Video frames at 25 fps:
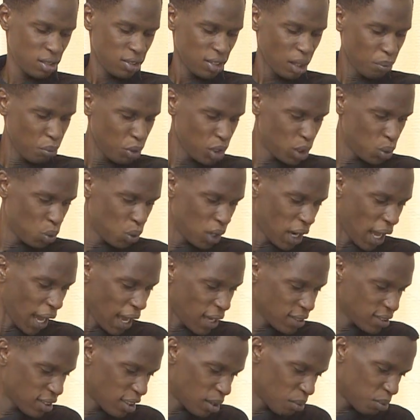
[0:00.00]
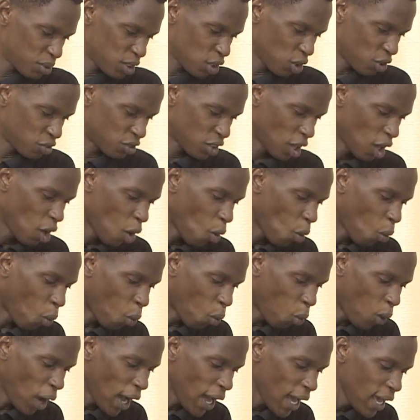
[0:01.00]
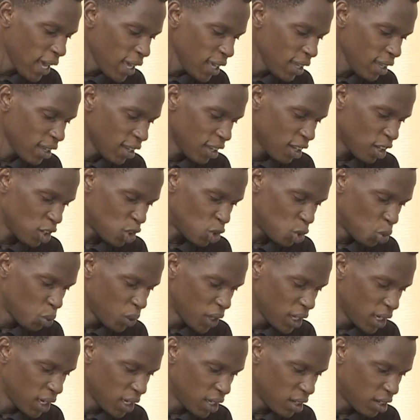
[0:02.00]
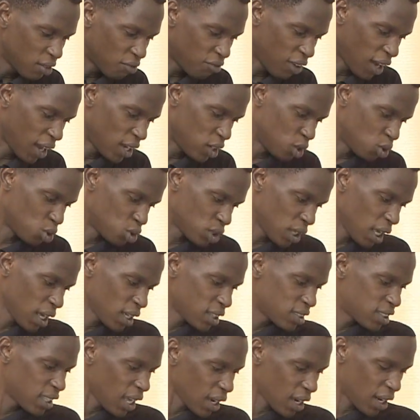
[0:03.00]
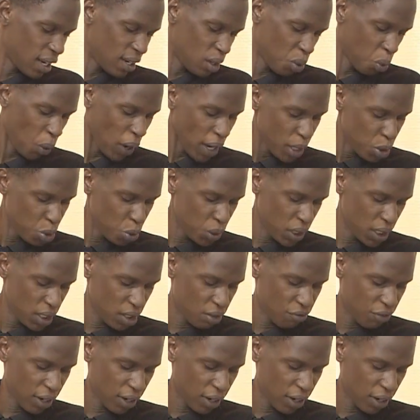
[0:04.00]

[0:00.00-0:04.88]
Somebody will ask themselves, why do we need values? Exactly, why do we need